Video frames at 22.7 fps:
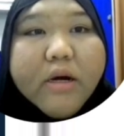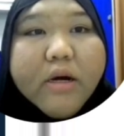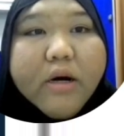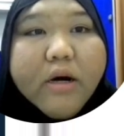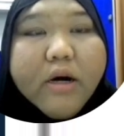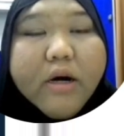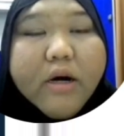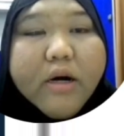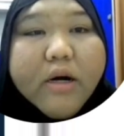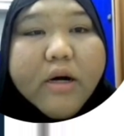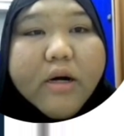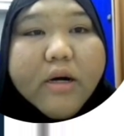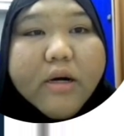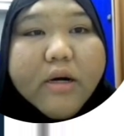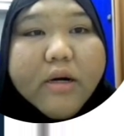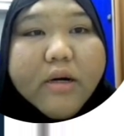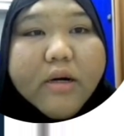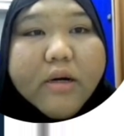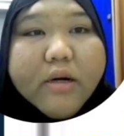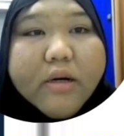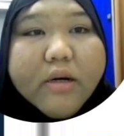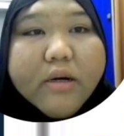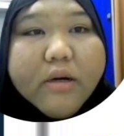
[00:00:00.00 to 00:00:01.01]

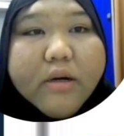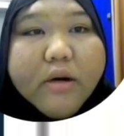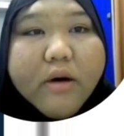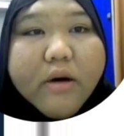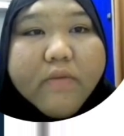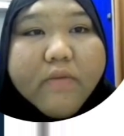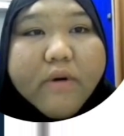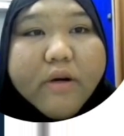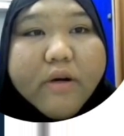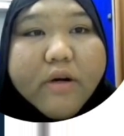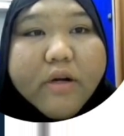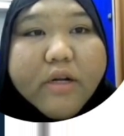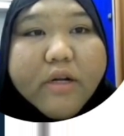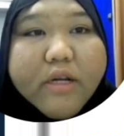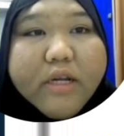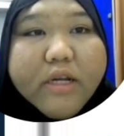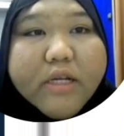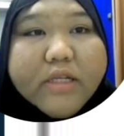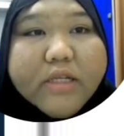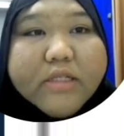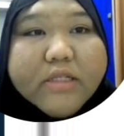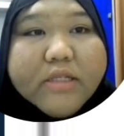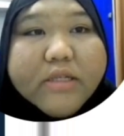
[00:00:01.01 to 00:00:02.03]
Overall,
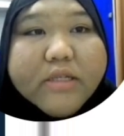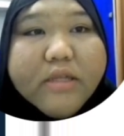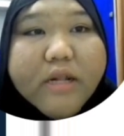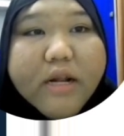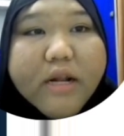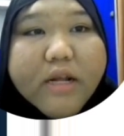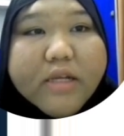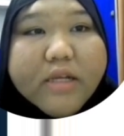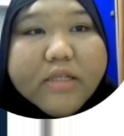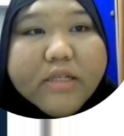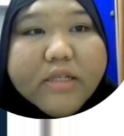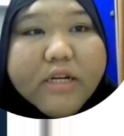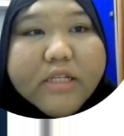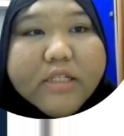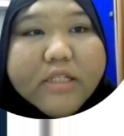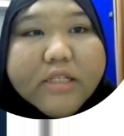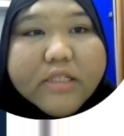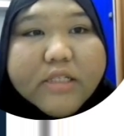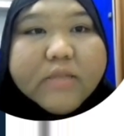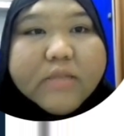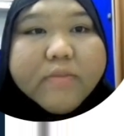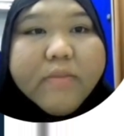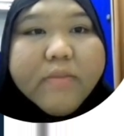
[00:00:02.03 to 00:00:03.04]
these three
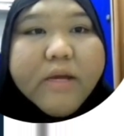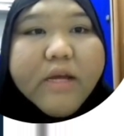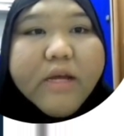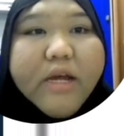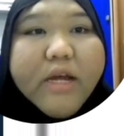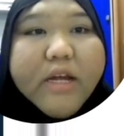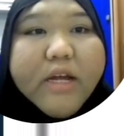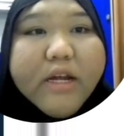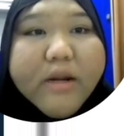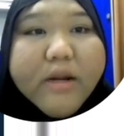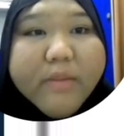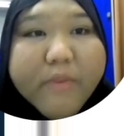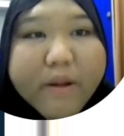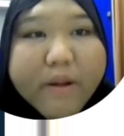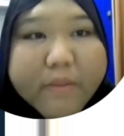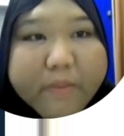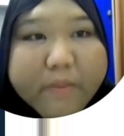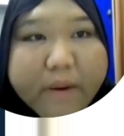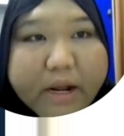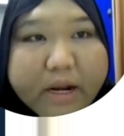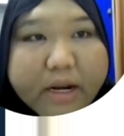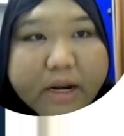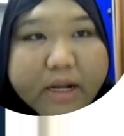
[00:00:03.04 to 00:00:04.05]
structures make academic
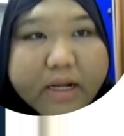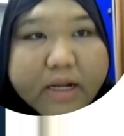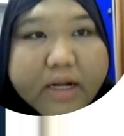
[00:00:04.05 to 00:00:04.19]
planning